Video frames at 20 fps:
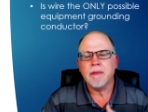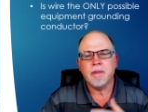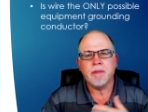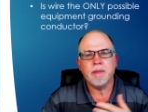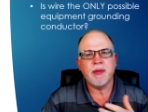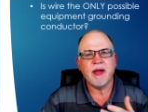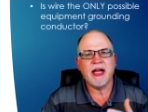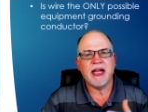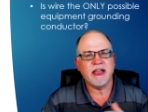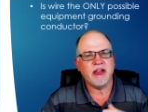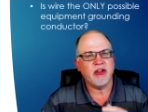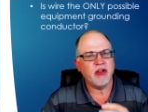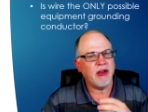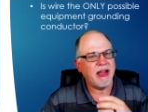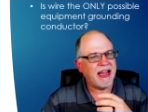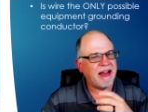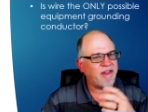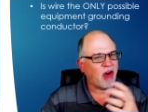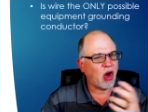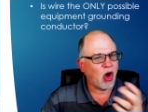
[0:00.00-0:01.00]
But you
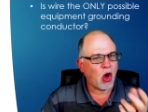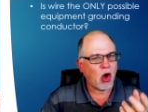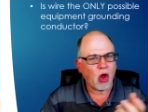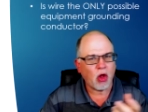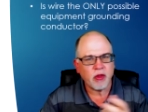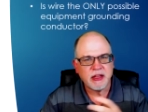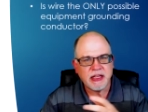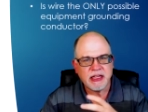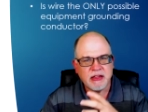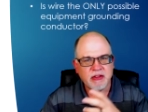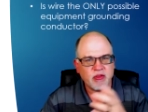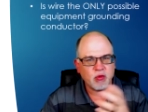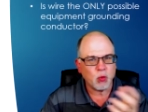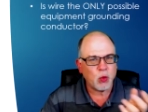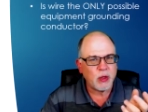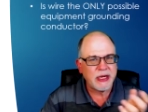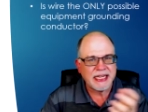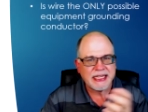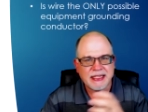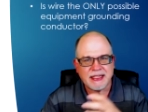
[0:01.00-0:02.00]
have all these
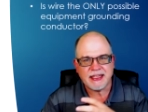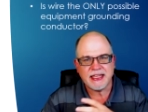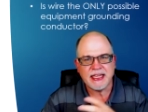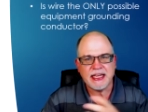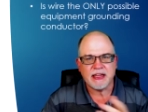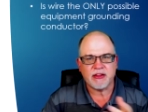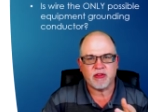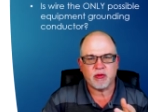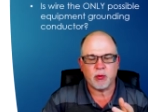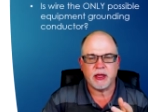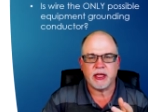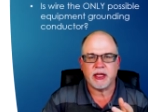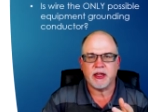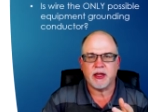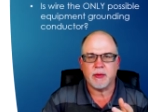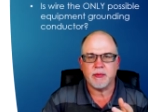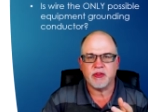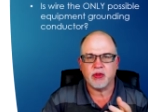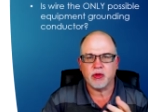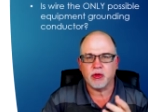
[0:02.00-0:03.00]
weak links when it
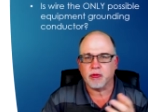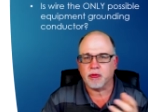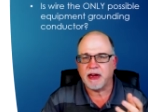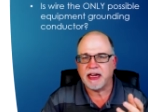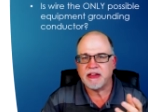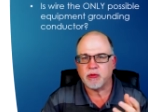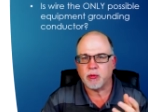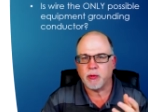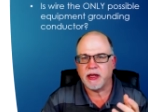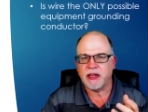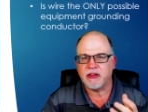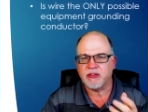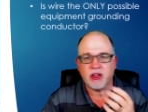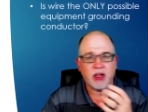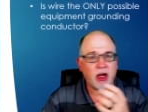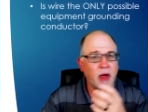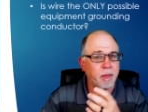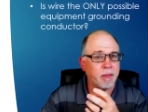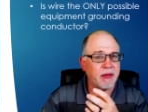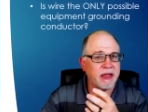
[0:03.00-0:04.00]
comes to the raceways
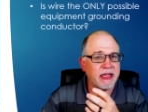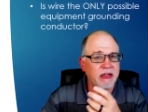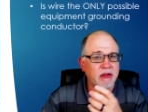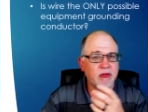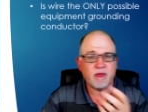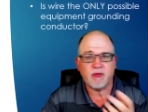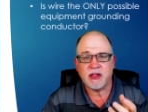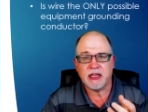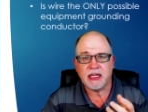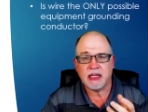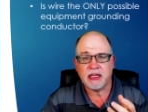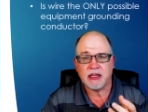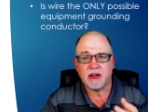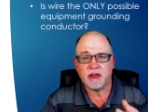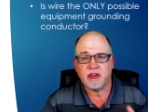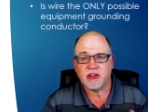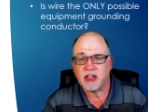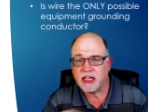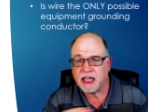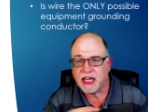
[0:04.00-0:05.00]
couplings,
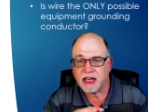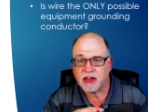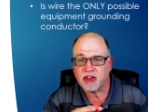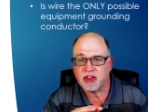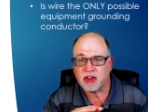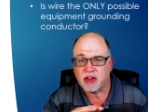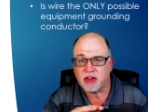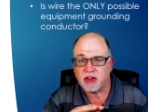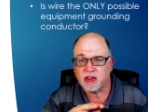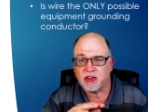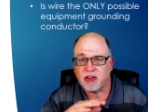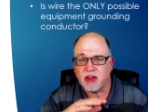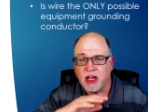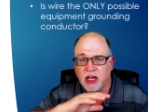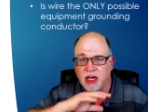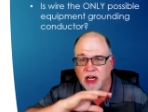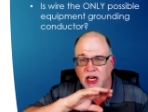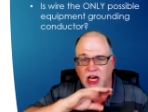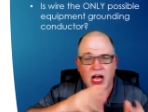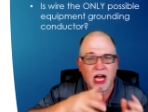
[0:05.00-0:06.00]
fittings, connections,
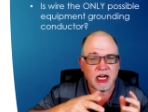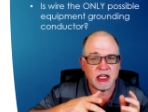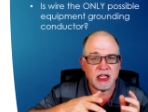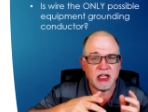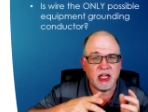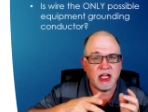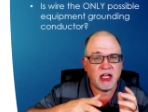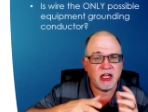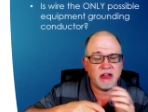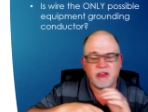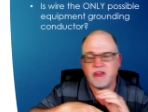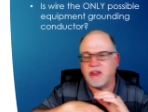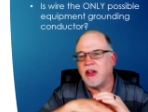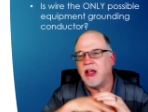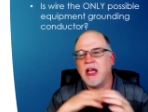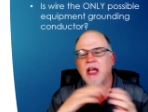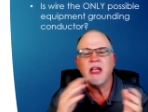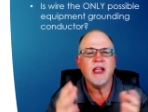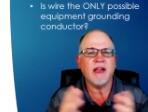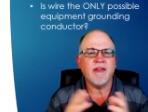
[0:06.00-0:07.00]
lock nuts.
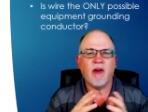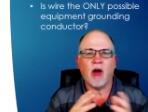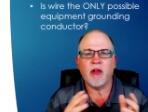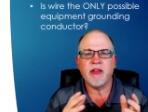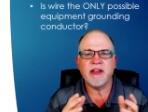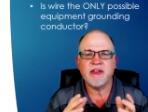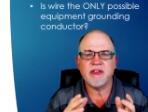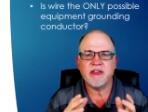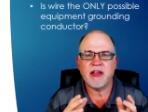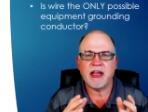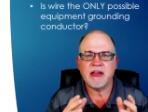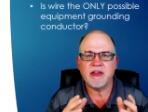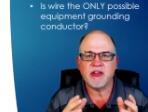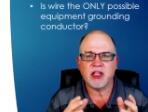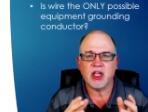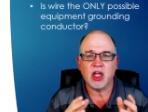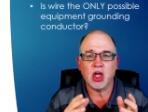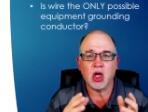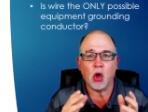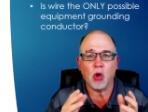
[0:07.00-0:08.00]
You have all these things that
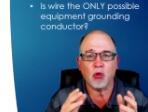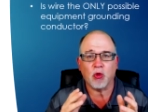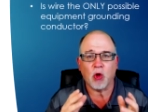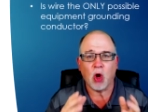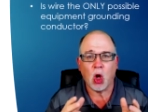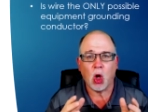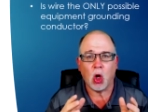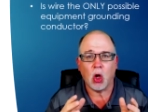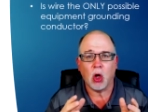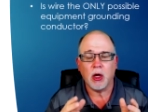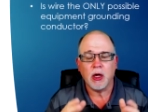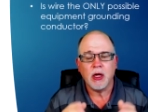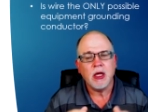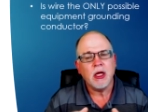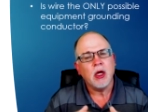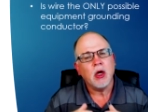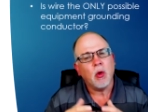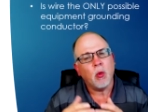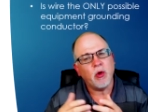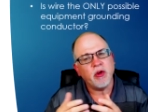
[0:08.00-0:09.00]
could go wrong.
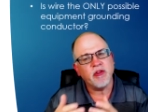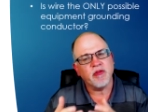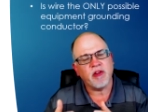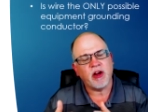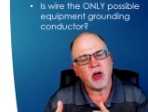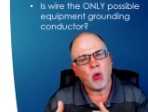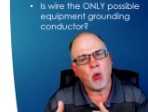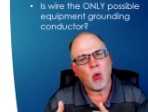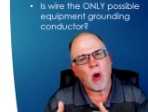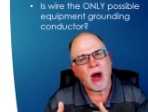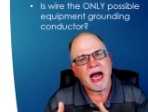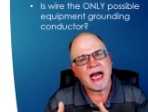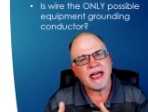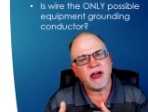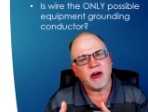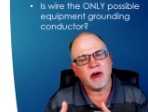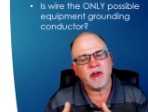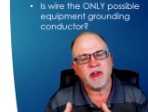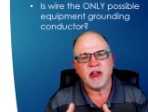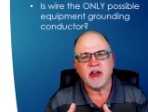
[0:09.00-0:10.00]
When you run a
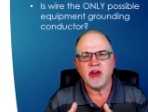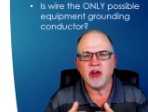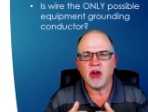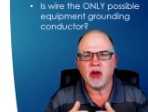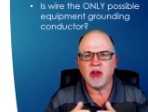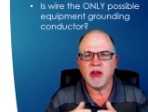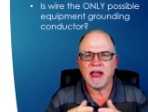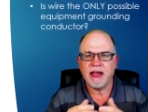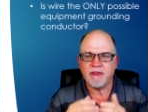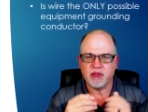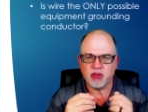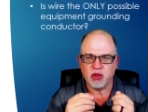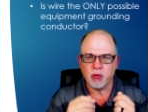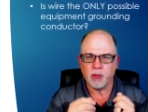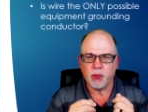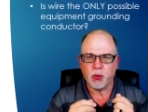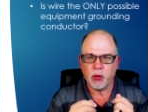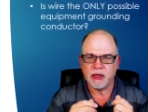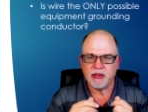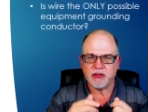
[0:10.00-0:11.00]
wire, then you know you have two
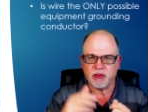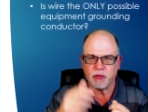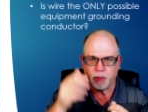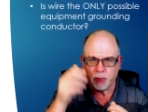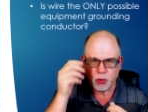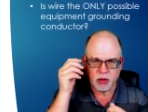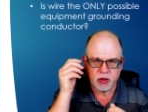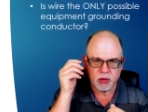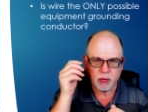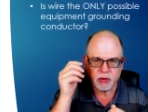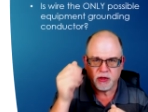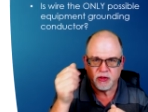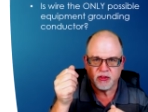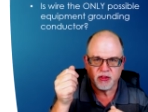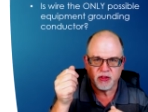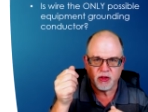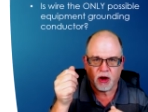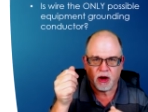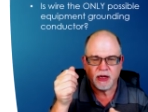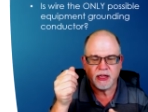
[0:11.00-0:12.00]
points the point where you
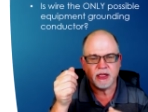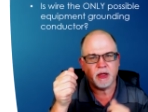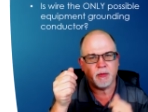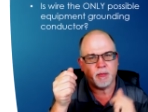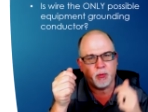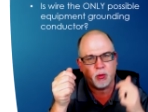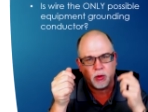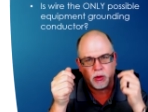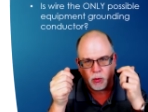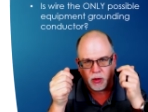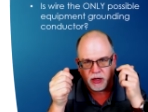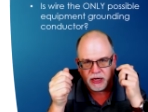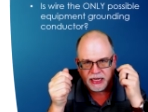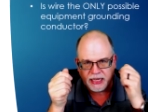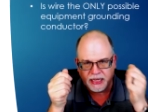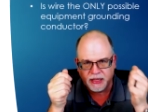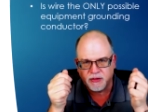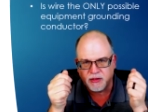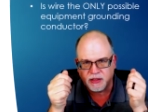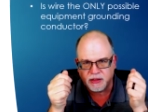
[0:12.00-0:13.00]
start it and the point where it
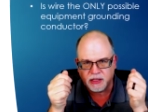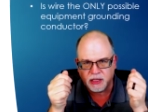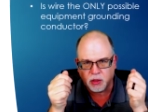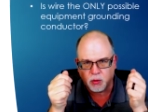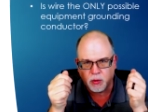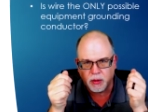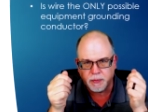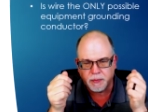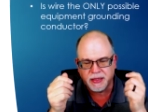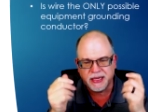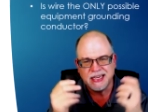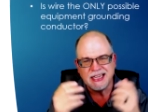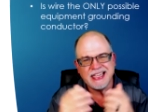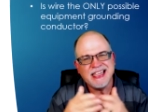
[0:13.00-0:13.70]
ends at the equipment.